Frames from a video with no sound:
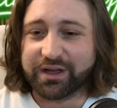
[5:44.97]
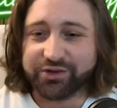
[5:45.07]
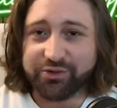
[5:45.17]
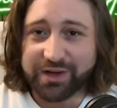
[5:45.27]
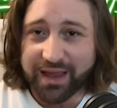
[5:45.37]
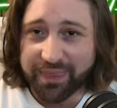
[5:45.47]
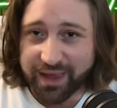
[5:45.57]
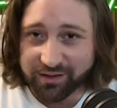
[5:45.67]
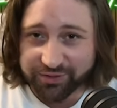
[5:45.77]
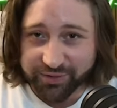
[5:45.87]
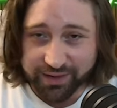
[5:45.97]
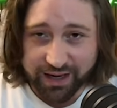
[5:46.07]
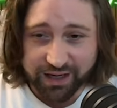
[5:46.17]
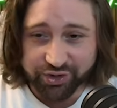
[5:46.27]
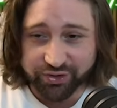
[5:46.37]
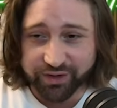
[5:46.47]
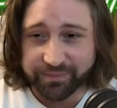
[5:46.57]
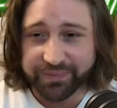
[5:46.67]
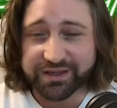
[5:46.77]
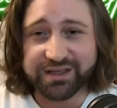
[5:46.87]
so you get the ultimate entry.
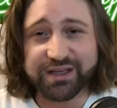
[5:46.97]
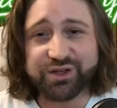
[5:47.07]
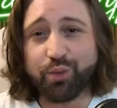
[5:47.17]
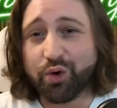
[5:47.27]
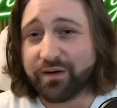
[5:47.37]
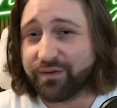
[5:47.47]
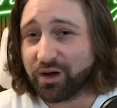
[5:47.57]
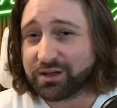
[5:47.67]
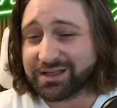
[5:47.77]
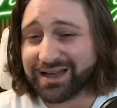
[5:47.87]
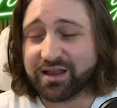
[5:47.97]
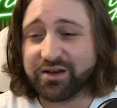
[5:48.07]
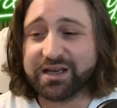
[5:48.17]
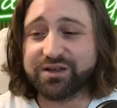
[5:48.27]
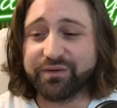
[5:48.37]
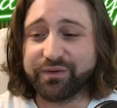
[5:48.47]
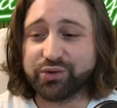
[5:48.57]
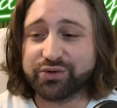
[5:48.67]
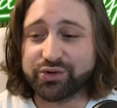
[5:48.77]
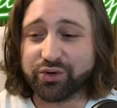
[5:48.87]
This is more advanced, and there is a full
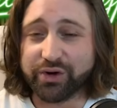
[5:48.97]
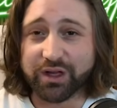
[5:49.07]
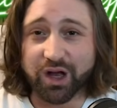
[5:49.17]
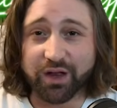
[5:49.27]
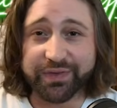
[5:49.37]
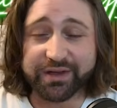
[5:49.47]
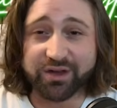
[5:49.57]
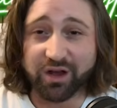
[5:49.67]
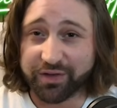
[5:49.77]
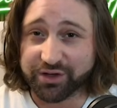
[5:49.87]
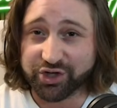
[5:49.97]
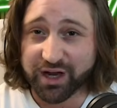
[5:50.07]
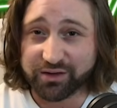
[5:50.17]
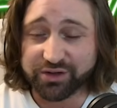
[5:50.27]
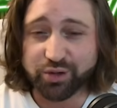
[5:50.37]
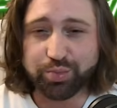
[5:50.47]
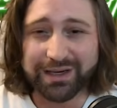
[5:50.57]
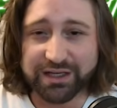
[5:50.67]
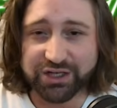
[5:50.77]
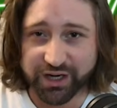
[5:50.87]
tutorial on this on the channel, so
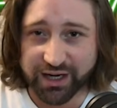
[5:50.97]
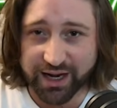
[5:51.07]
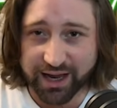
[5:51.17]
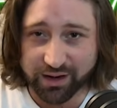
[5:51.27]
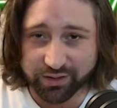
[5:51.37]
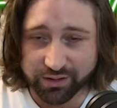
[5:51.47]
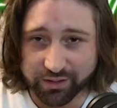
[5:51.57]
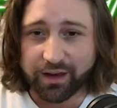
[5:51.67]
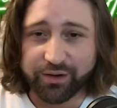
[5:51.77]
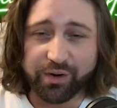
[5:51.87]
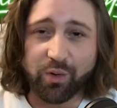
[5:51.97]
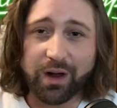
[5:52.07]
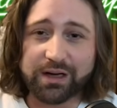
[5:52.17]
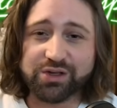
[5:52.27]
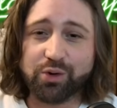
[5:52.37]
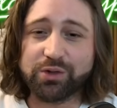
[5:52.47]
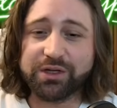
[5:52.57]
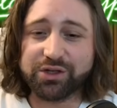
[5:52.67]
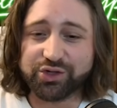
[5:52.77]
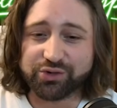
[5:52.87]
please check it out. It requires
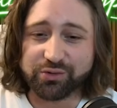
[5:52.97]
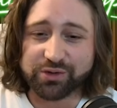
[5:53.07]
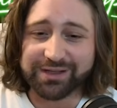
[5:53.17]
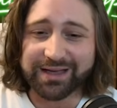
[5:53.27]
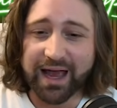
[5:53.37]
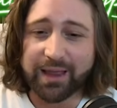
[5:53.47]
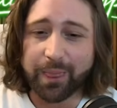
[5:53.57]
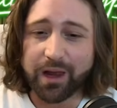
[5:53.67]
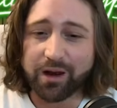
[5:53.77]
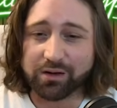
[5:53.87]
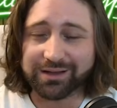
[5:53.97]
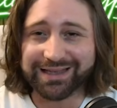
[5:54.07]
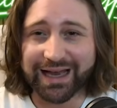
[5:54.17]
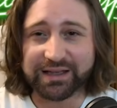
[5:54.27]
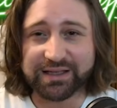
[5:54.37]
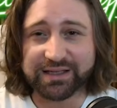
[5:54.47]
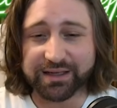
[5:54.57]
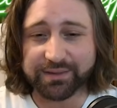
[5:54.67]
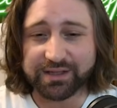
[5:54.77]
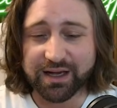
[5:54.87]
holding the shorts and the longs at the
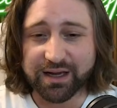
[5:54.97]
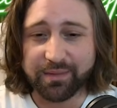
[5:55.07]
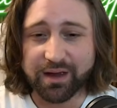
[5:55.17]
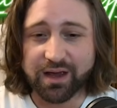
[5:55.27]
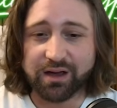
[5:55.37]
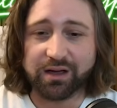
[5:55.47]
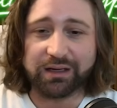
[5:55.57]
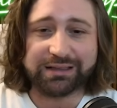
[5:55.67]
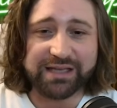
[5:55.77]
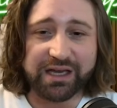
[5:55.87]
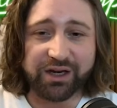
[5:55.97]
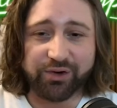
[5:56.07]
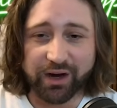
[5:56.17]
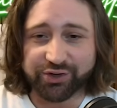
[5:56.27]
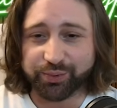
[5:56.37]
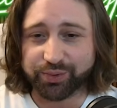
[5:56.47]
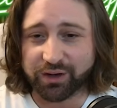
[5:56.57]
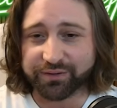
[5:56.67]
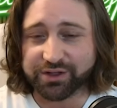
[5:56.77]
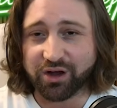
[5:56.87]
same time, taking gradual
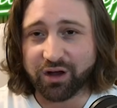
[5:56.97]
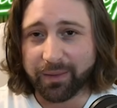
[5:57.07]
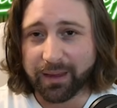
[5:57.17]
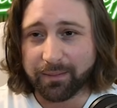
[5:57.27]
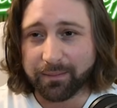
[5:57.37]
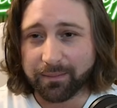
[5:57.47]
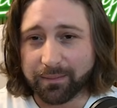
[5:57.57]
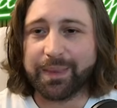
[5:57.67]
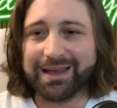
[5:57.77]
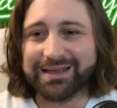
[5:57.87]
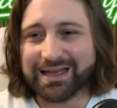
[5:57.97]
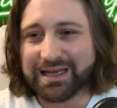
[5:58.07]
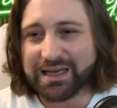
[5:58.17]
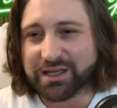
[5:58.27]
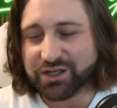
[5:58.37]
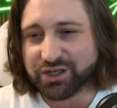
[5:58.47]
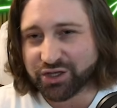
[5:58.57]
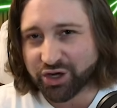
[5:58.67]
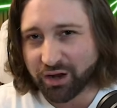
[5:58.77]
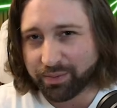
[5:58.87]
profits on them, and then taking the
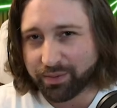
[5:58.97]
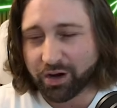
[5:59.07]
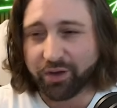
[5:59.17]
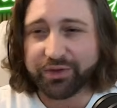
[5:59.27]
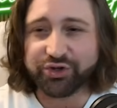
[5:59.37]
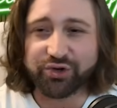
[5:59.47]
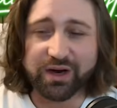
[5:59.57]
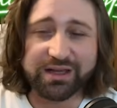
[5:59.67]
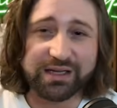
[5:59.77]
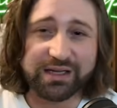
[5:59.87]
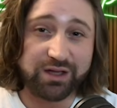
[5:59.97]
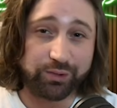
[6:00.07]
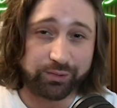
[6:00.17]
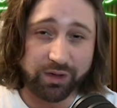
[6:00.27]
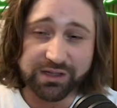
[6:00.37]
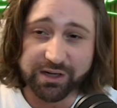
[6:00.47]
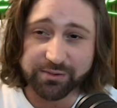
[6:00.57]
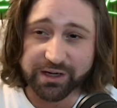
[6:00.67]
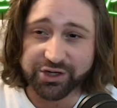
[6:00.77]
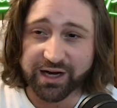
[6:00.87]
stop on the trade in the wrong
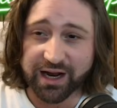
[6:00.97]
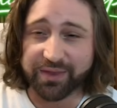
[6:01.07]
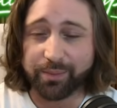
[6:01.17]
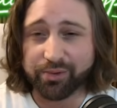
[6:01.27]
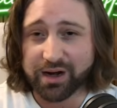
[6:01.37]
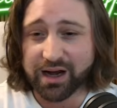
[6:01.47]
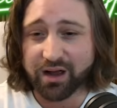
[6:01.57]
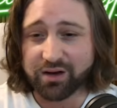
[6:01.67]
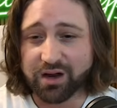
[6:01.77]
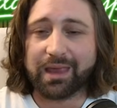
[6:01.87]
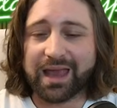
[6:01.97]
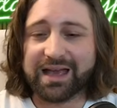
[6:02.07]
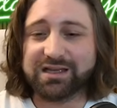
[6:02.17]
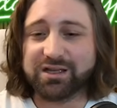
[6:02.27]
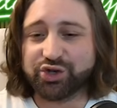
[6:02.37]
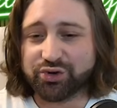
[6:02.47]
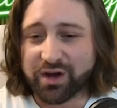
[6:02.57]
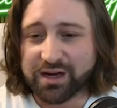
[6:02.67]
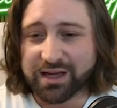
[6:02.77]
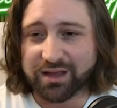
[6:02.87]
direction at the breakout as the
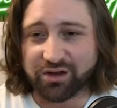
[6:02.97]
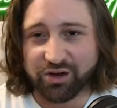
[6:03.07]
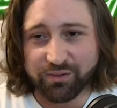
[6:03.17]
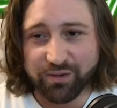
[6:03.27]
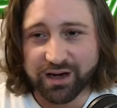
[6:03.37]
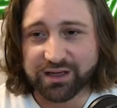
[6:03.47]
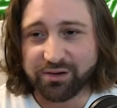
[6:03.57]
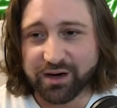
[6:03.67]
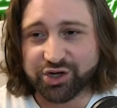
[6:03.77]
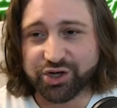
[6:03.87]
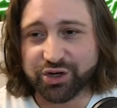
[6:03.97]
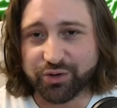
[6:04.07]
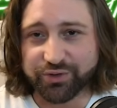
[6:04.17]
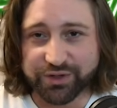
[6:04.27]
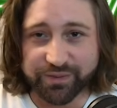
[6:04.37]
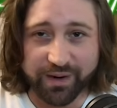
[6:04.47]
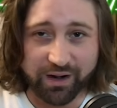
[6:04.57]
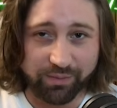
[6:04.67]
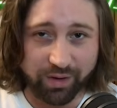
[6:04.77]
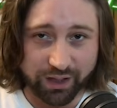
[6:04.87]
trade in the correct direction goes into
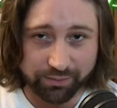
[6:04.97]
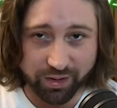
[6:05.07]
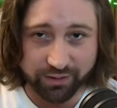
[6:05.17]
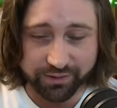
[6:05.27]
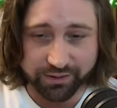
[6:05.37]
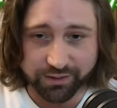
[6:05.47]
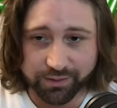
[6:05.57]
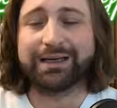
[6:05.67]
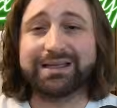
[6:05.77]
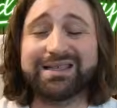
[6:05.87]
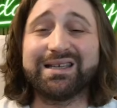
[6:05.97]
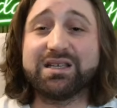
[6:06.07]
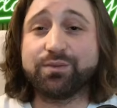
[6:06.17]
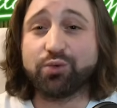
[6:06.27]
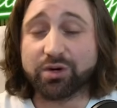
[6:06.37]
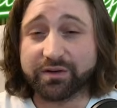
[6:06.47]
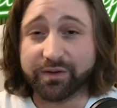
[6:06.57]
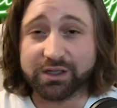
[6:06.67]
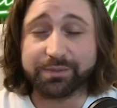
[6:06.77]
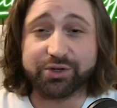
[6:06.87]
parabolic profits. This is more
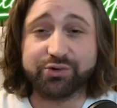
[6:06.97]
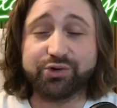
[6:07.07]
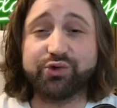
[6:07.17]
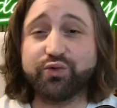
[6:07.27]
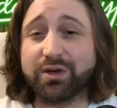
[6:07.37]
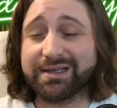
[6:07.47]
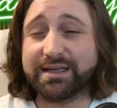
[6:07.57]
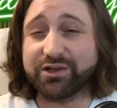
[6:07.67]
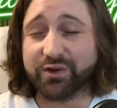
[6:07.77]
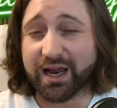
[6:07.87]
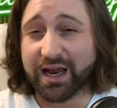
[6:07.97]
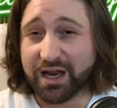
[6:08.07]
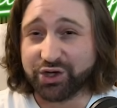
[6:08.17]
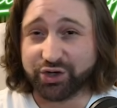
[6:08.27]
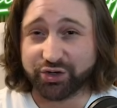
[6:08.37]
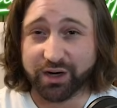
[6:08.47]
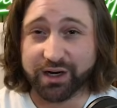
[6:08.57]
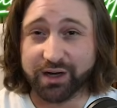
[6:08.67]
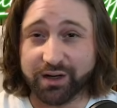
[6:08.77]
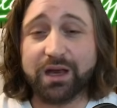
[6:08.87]
advanced, but you do not need to hedge
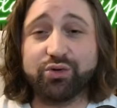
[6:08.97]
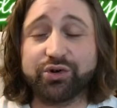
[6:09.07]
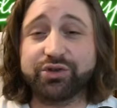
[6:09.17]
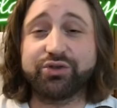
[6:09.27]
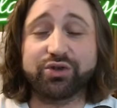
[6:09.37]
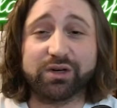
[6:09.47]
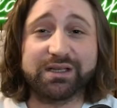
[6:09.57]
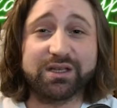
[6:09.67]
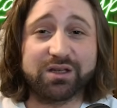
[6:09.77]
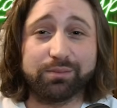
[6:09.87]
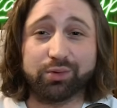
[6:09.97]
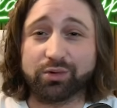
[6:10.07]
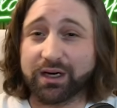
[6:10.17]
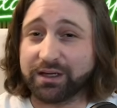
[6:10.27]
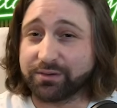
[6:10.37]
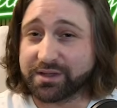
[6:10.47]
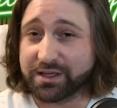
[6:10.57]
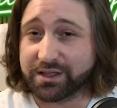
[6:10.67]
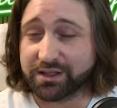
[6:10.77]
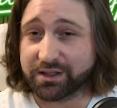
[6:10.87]
trade in order to trade the support and
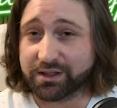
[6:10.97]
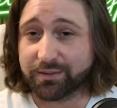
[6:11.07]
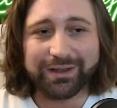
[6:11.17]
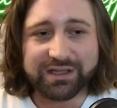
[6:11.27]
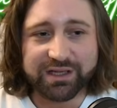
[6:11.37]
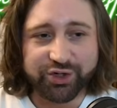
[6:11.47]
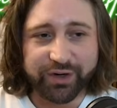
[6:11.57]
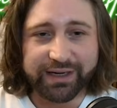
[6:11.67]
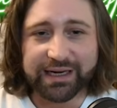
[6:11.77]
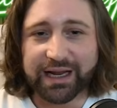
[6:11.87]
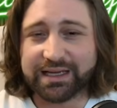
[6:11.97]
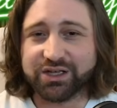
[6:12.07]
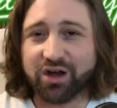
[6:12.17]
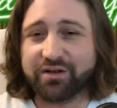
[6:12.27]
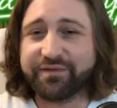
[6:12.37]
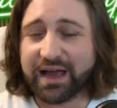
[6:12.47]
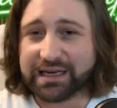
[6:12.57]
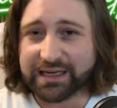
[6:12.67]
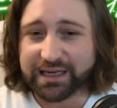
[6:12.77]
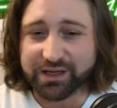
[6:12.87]
resistance. Once the trend lines are
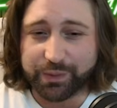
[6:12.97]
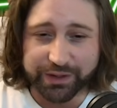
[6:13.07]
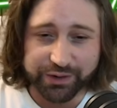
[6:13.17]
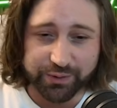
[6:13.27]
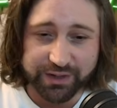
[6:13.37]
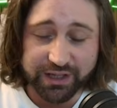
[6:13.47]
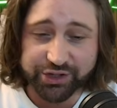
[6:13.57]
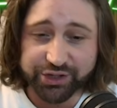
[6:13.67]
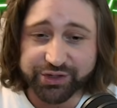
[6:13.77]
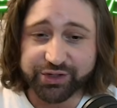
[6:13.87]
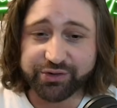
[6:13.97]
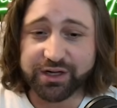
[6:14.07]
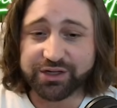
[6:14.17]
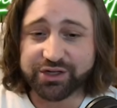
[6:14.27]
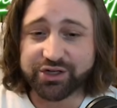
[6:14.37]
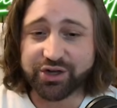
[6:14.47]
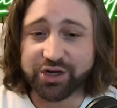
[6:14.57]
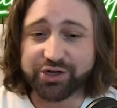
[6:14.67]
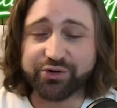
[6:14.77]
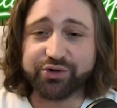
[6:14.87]
validated with 2 touches, you can
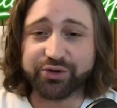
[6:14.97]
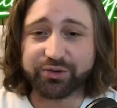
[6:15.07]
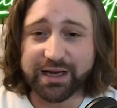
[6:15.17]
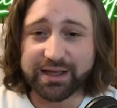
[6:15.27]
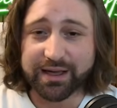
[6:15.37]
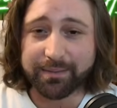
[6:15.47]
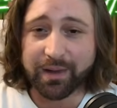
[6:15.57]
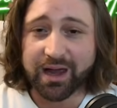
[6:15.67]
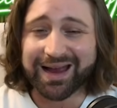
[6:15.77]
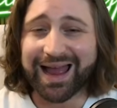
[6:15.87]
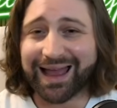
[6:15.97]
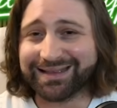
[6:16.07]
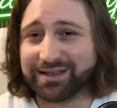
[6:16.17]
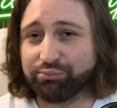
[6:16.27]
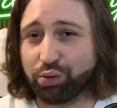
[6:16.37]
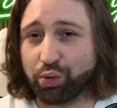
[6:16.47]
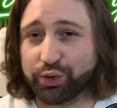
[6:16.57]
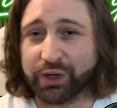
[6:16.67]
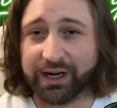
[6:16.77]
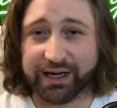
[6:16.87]
start to trade them as
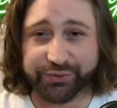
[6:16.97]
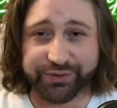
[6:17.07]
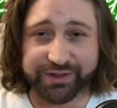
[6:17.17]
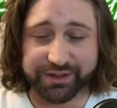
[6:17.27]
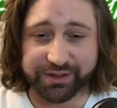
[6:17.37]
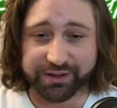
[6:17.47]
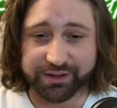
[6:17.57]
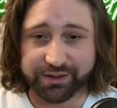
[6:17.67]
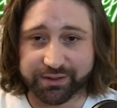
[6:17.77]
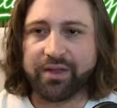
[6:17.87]
support and resistance.